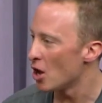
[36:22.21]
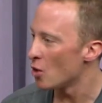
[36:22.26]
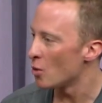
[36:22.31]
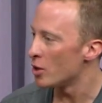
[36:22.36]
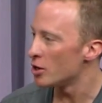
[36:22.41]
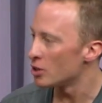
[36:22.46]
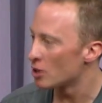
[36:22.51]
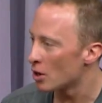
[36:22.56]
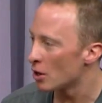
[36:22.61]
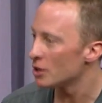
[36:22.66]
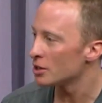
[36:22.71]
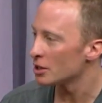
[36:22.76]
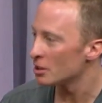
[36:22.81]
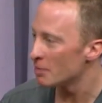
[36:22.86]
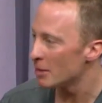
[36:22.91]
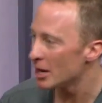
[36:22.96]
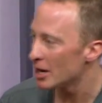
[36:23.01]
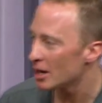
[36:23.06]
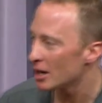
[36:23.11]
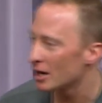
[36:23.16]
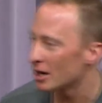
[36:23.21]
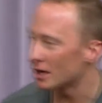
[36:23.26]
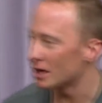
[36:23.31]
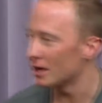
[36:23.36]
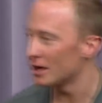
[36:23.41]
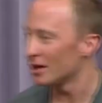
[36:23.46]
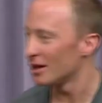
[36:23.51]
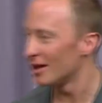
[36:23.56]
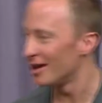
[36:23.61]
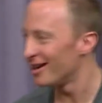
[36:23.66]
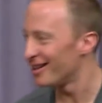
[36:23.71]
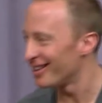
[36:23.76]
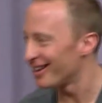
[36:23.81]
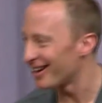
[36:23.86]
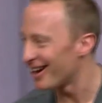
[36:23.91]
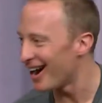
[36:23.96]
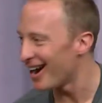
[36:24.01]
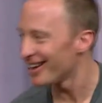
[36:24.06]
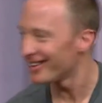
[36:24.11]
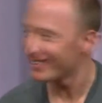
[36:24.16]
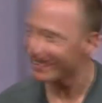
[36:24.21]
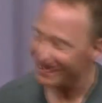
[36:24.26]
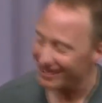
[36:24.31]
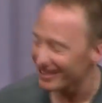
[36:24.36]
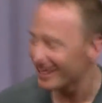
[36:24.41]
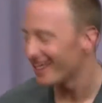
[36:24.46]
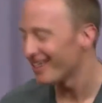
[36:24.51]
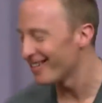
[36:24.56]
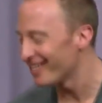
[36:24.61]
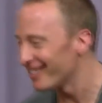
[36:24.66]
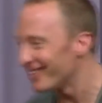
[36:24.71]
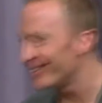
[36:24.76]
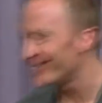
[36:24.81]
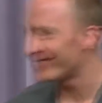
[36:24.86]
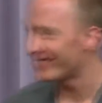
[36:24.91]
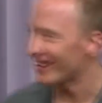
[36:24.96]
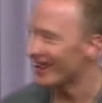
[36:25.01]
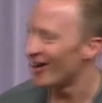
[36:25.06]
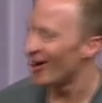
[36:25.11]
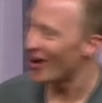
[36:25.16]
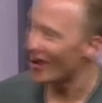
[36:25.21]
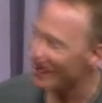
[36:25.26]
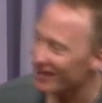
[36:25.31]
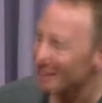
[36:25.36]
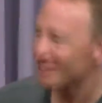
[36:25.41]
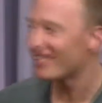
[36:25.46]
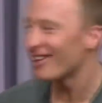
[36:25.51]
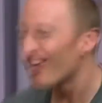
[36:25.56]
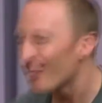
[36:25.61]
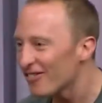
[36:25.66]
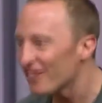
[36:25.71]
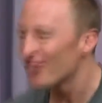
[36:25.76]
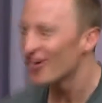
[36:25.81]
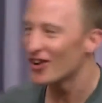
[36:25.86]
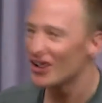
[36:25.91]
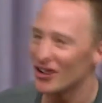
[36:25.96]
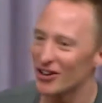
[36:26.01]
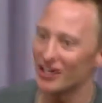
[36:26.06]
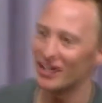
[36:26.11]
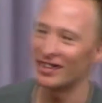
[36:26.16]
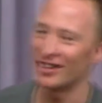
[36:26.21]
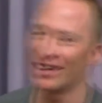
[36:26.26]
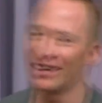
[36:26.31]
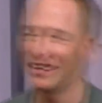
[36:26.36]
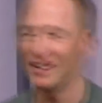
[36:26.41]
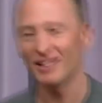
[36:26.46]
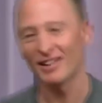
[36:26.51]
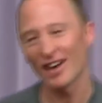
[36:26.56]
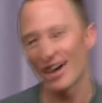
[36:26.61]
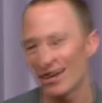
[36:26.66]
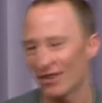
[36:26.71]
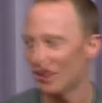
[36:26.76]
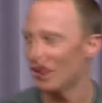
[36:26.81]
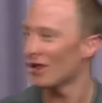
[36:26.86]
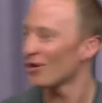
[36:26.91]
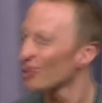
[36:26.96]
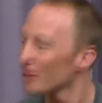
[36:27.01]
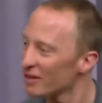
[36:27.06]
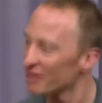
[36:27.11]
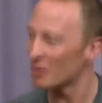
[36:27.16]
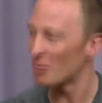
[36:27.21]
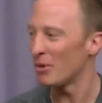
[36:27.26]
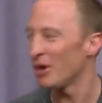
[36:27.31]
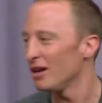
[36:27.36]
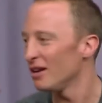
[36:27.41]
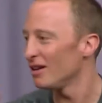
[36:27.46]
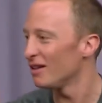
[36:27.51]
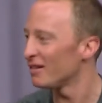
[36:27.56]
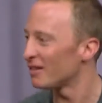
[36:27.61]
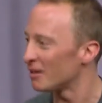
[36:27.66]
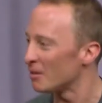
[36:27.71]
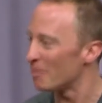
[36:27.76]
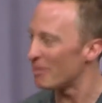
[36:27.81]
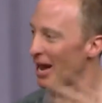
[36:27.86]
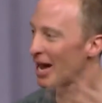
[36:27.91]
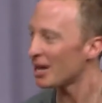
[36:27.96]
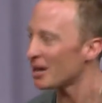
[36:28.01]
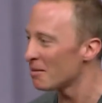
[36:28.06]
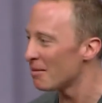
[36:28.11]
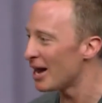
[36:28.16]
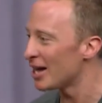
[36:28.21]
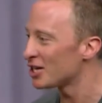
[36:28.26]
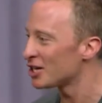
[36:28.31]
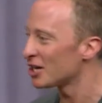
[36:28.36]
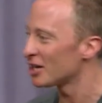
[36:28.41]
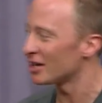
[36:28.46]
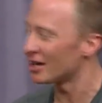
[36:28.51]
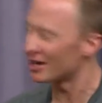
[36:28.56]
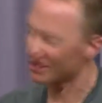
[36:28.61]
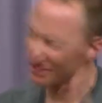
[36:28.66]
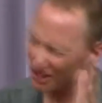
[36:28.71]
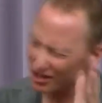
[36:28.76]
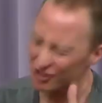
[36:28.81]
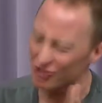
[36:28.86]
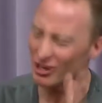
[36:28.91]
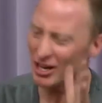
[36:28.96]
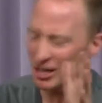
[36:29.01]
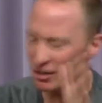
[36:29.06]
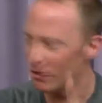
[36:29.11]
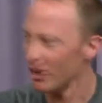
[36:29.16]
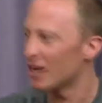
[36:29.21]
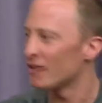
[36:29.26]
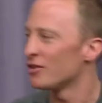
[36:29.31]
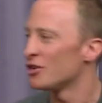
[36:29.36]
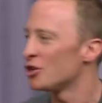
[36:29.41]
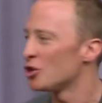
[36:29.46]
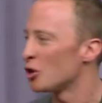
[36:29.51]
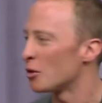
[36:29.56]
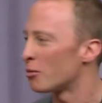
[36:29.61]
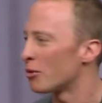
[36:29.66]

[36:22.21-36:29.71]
When you go into the meeting and the guy's sitting there and he's on his cell phone, and then he's kind of got all these opinions and pattern matching that are not really relevant to your